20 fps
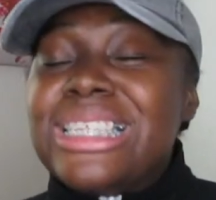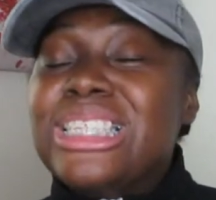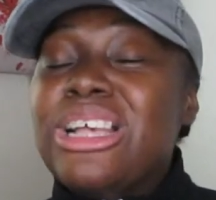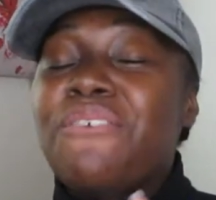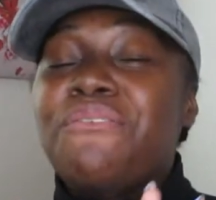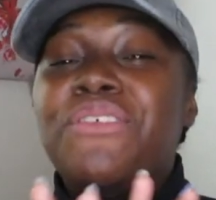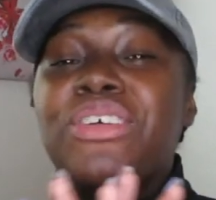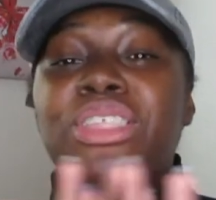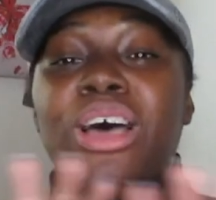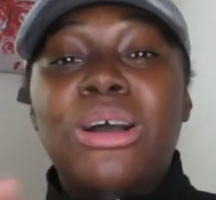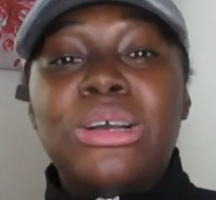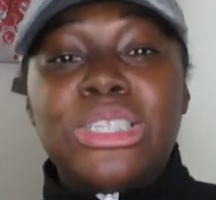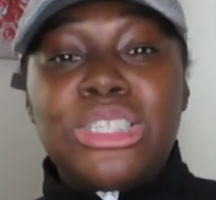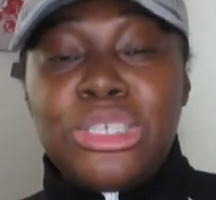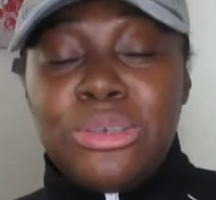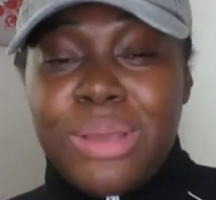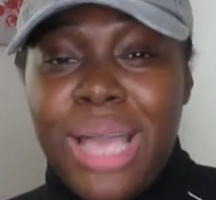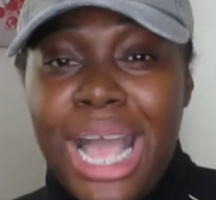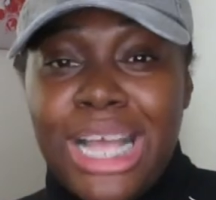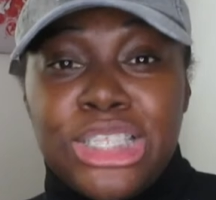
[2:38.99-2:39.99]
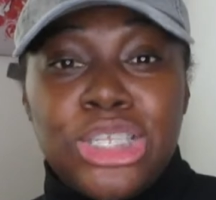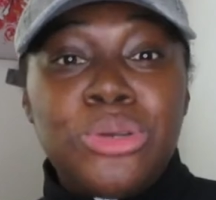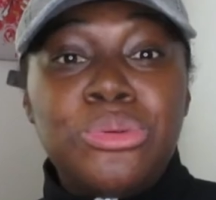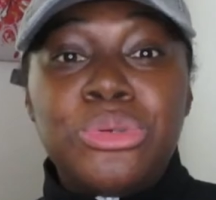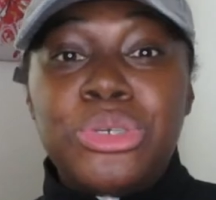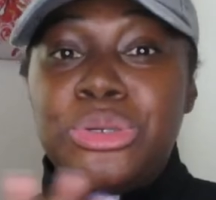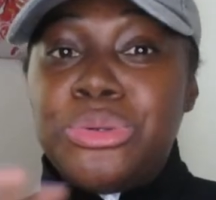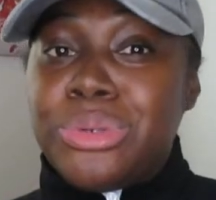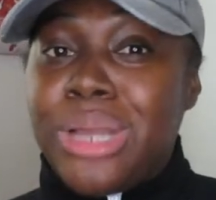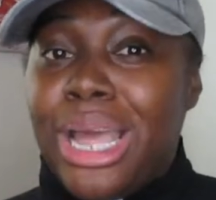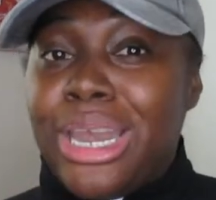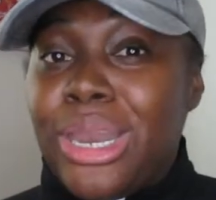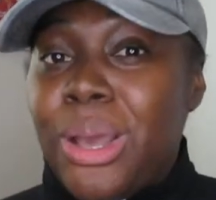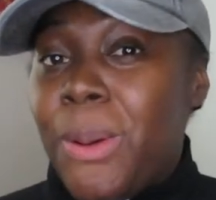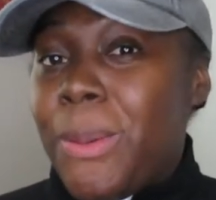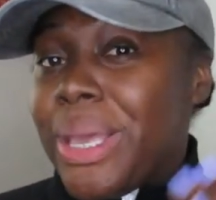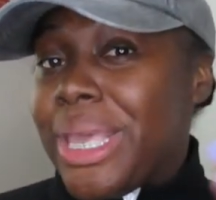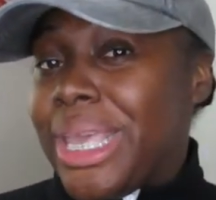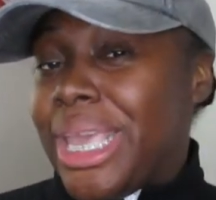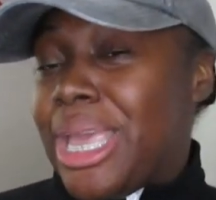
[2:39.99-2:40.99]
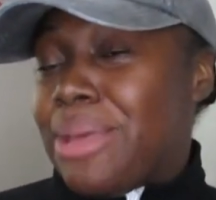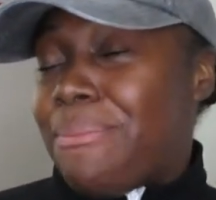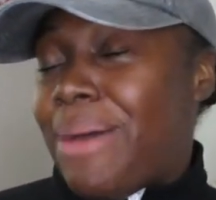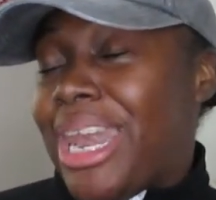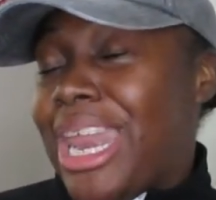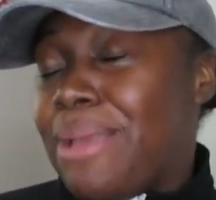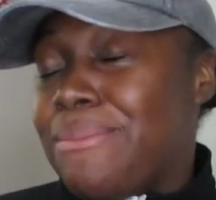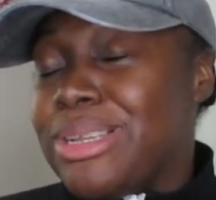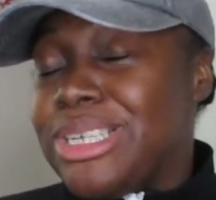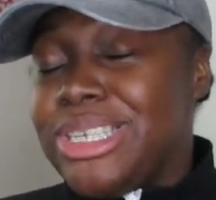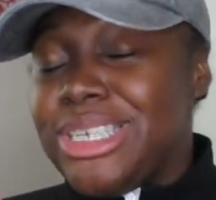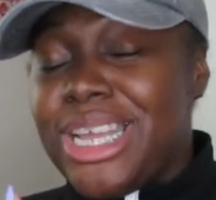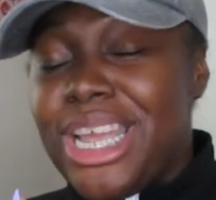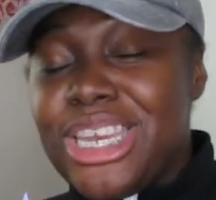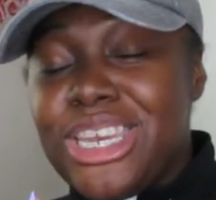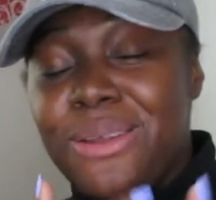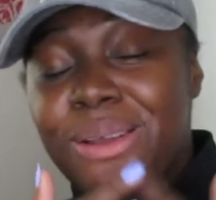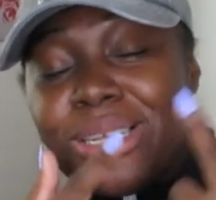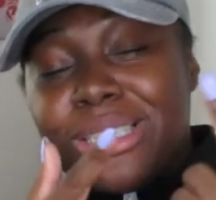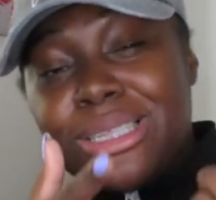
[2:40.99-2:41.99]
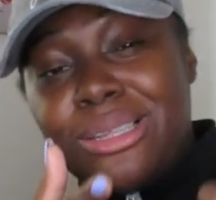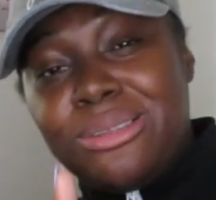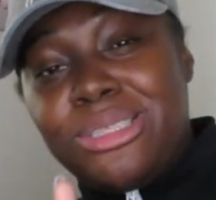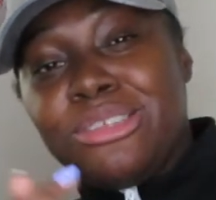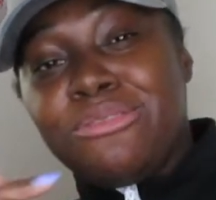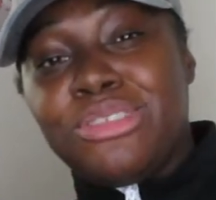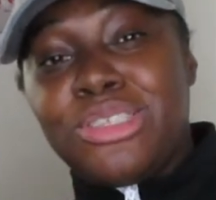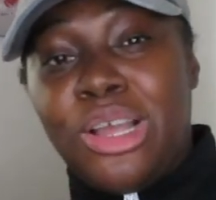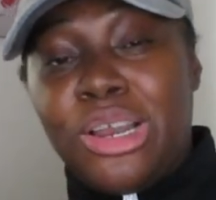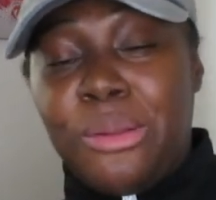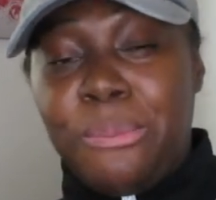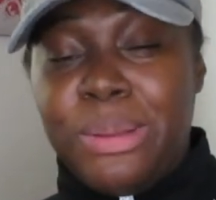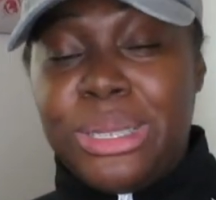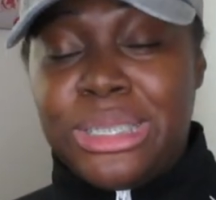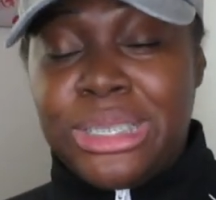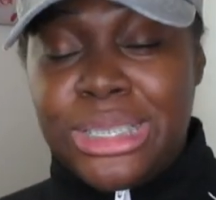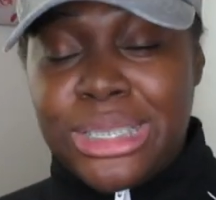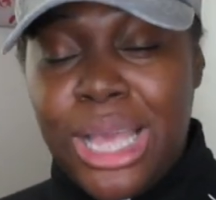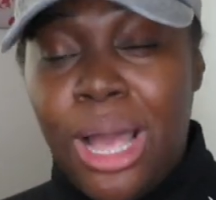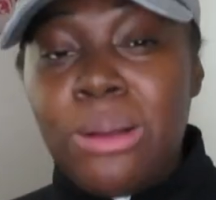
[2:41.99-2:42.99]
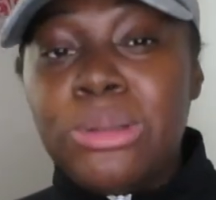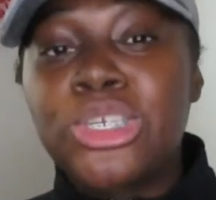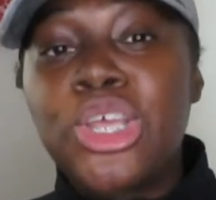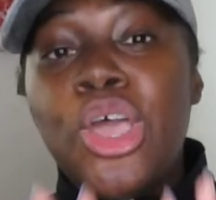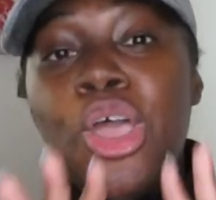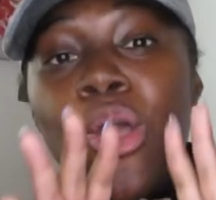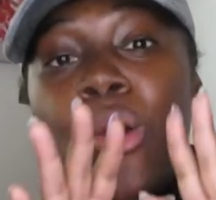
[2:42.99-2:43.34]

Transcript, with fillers: So for those of you guys who do not know, again, my name is Jen, your exclusive startup business coach.